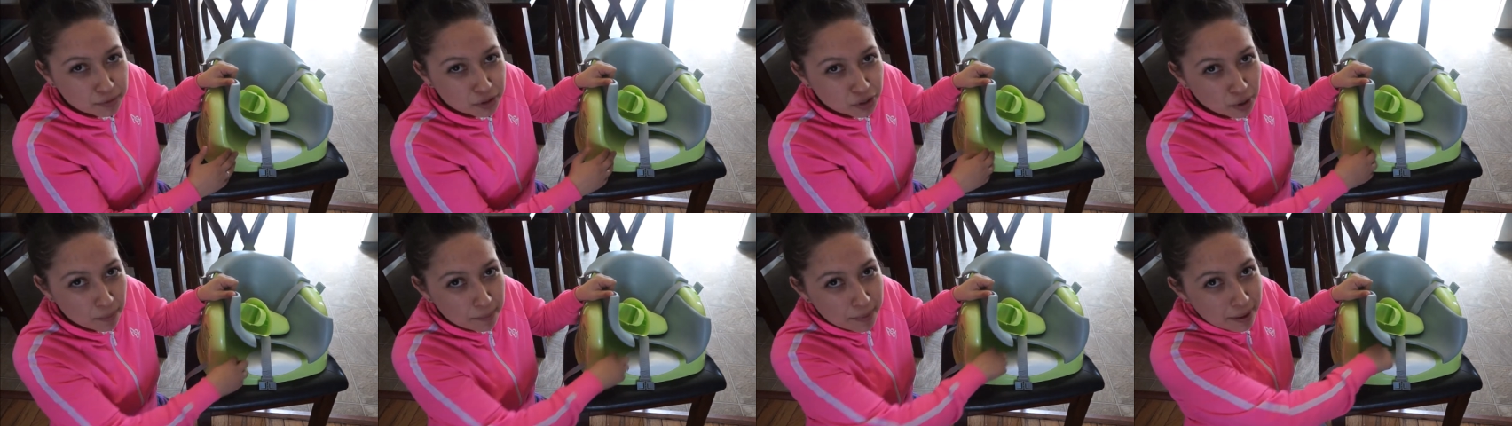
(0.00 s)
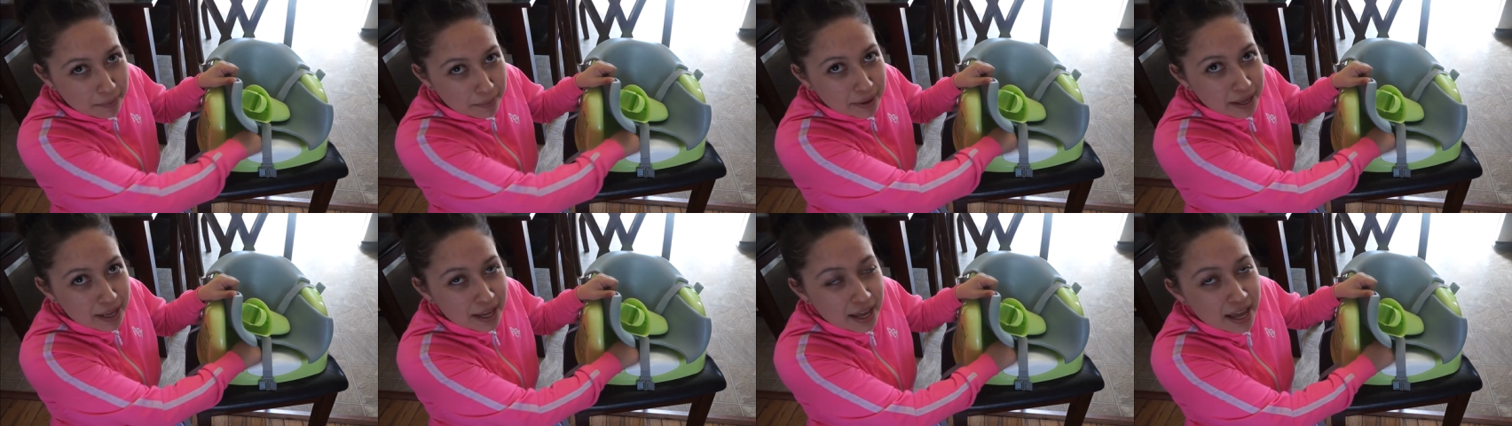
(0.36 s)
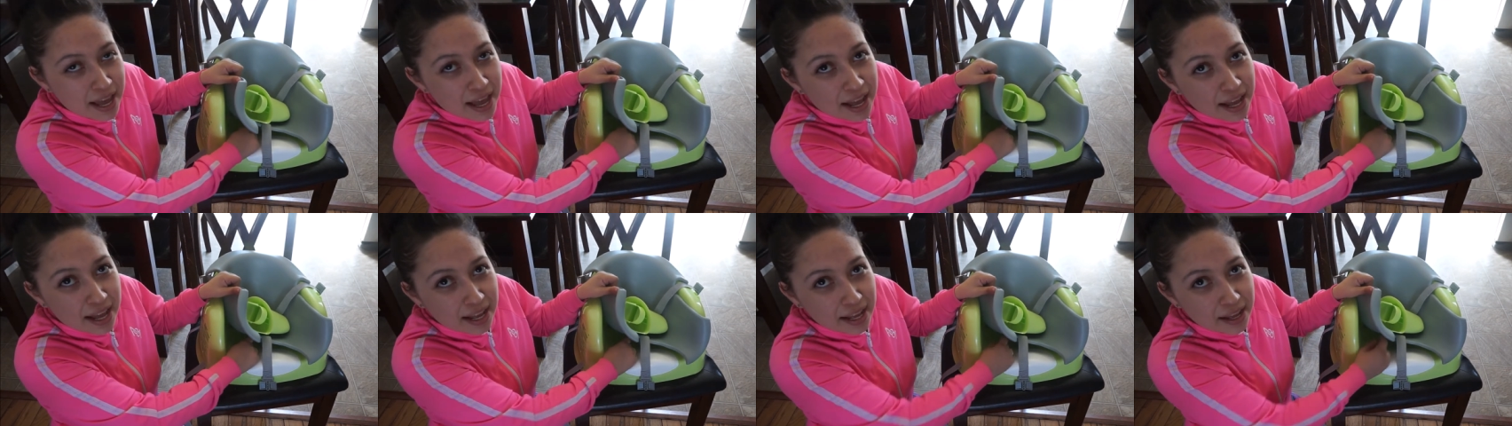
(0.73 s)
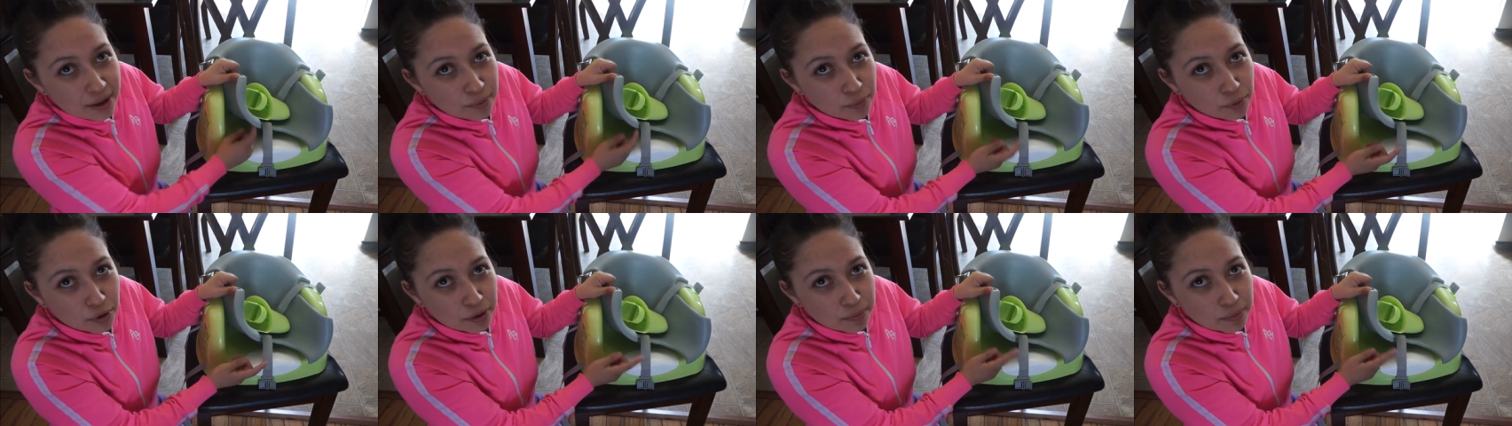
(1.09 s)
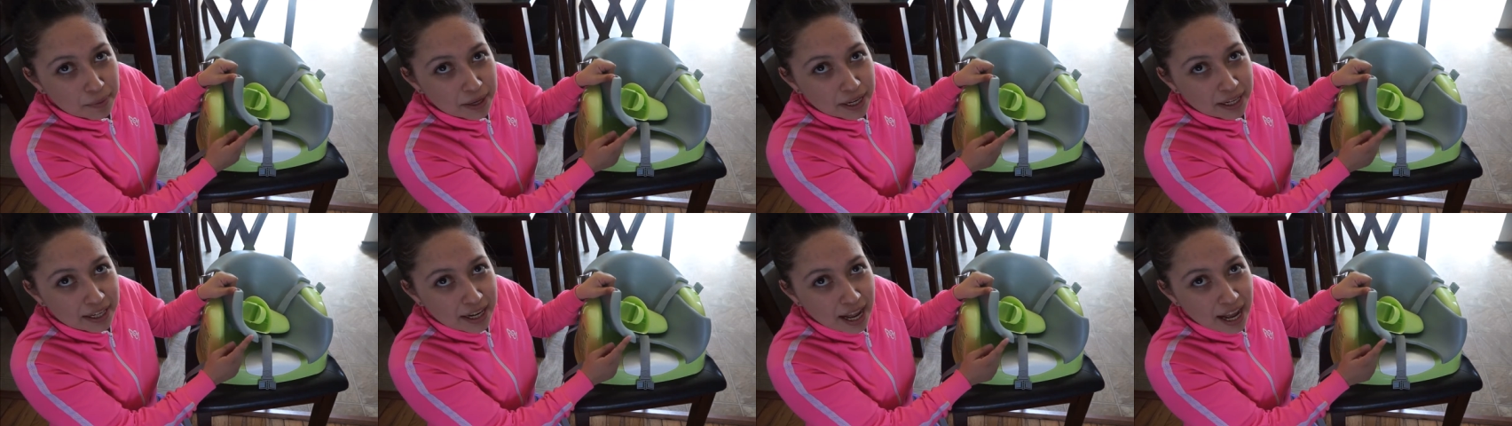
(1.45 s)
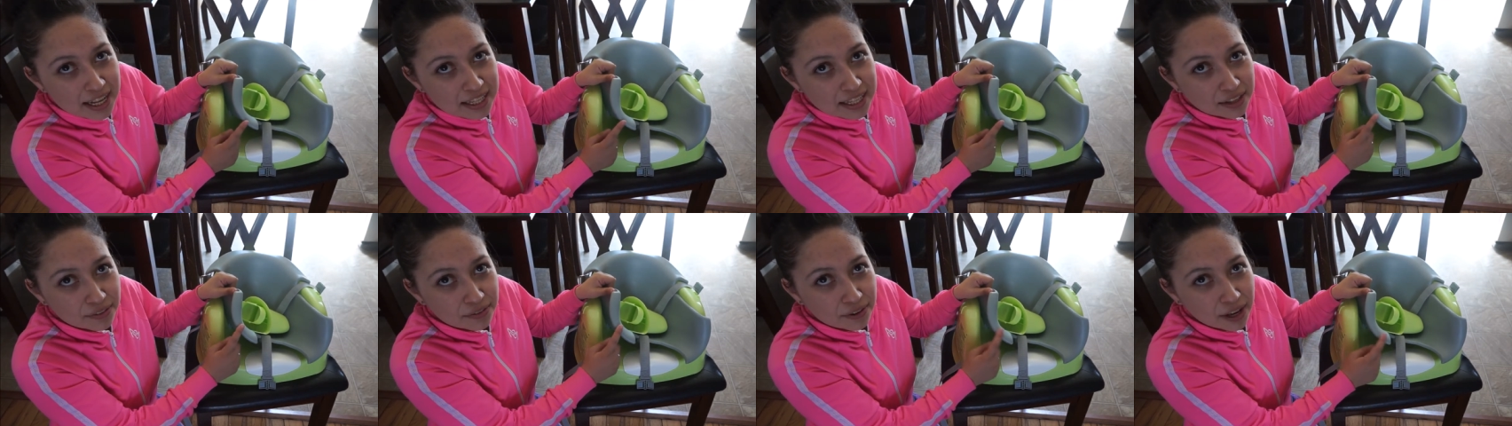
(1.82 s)
so maybe it would have been
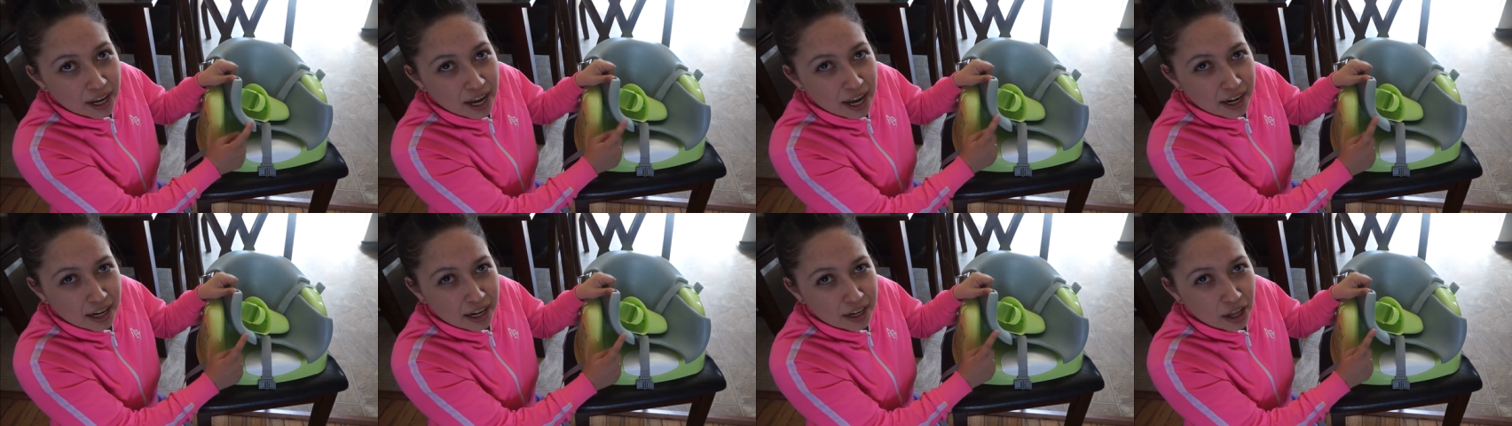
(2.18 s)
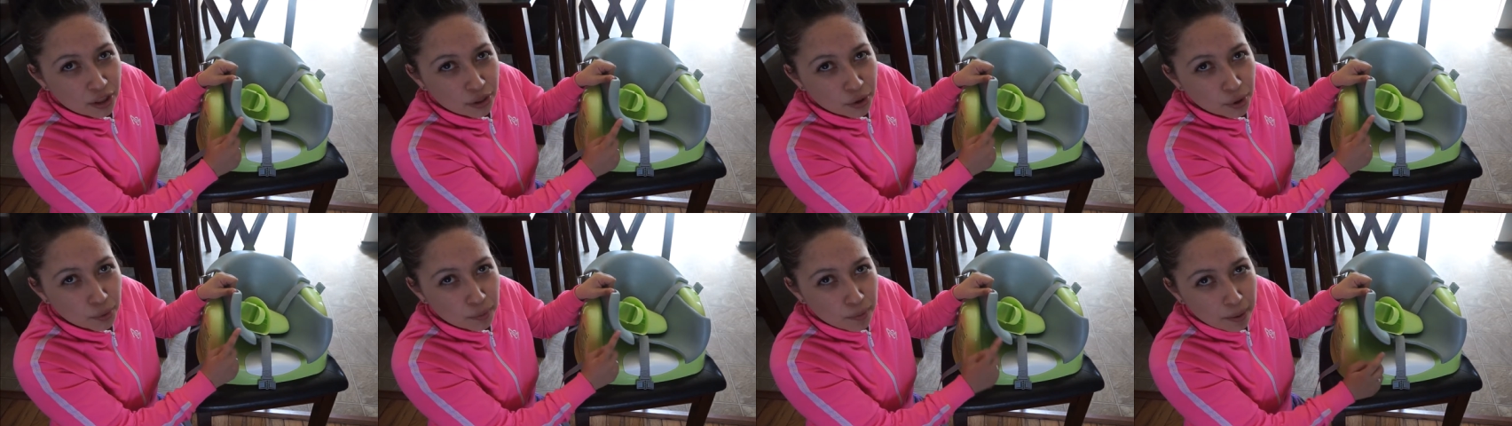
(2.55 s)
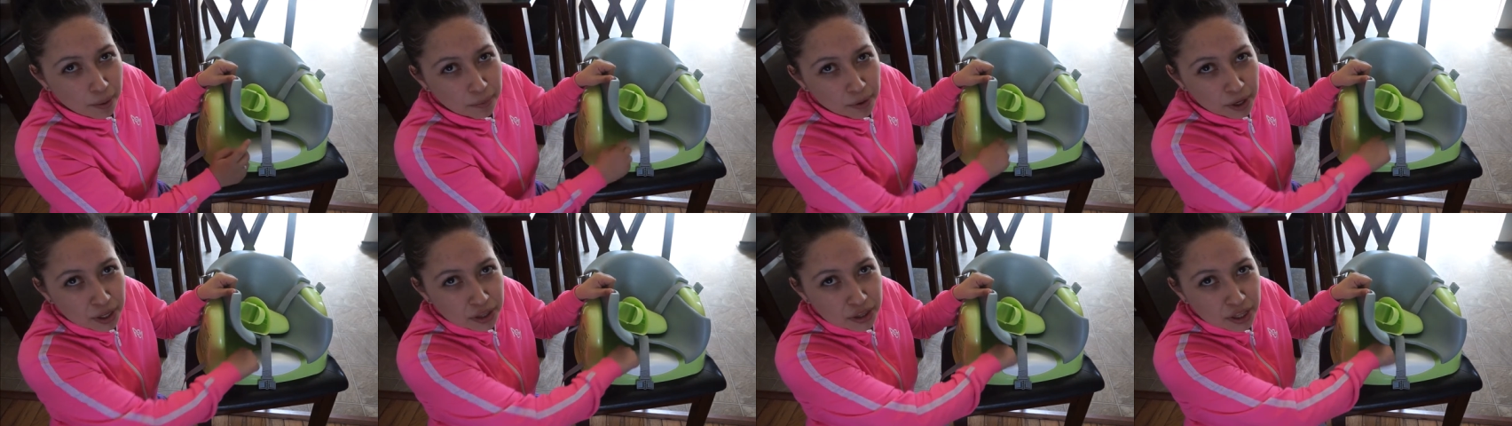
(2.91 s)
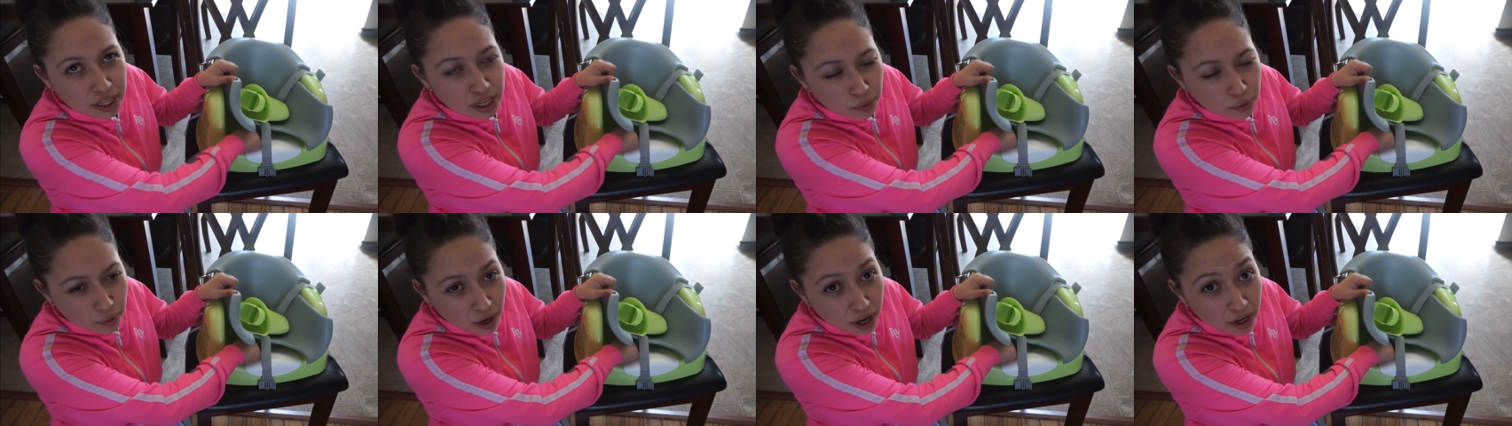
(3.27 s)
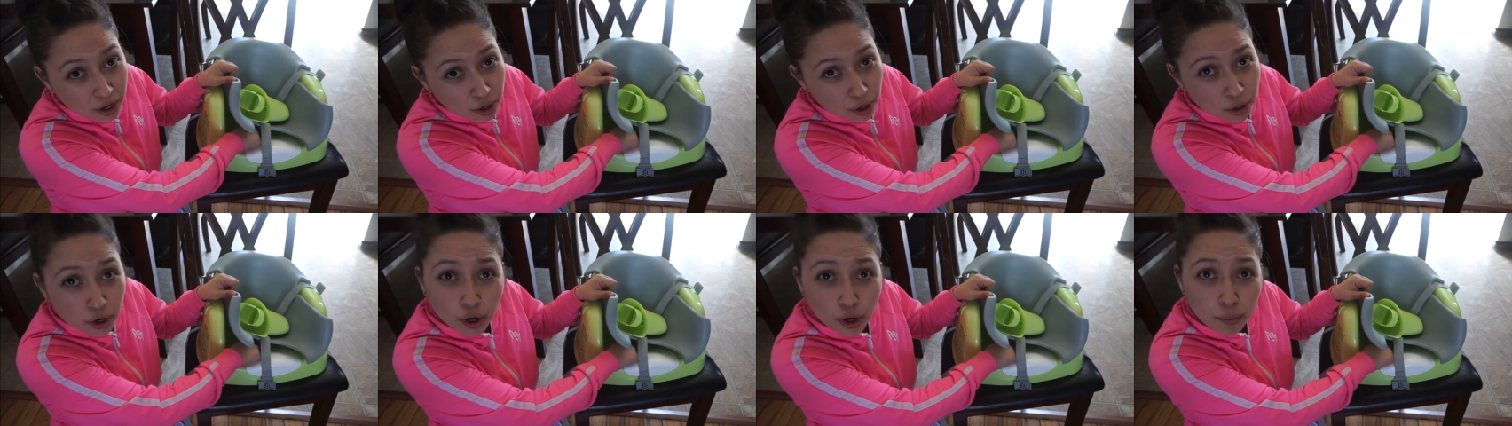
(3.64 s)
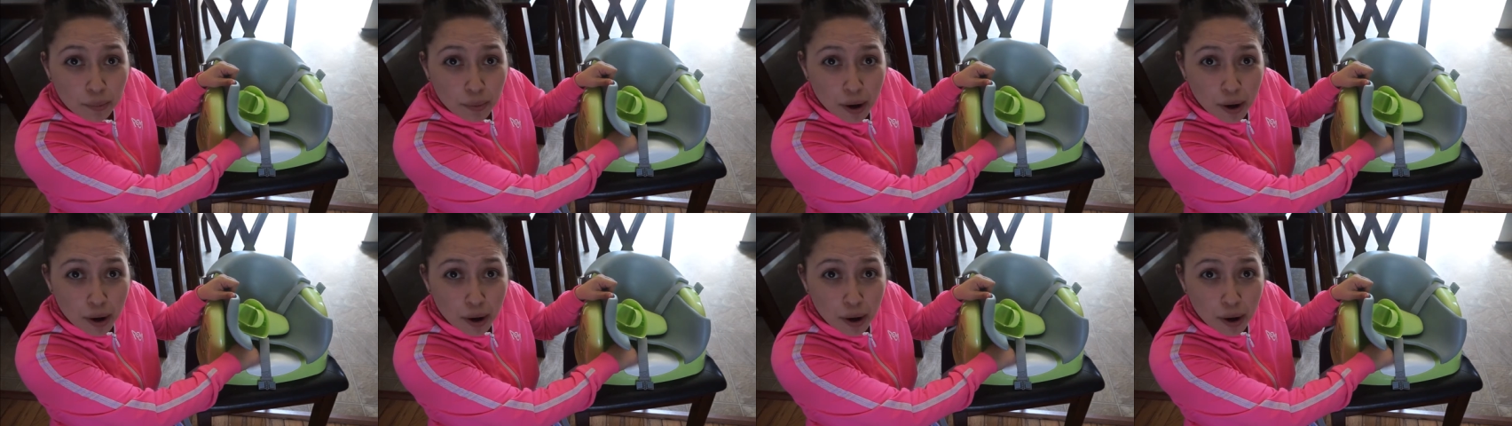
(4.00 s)
nice if it had another rubber thing right on her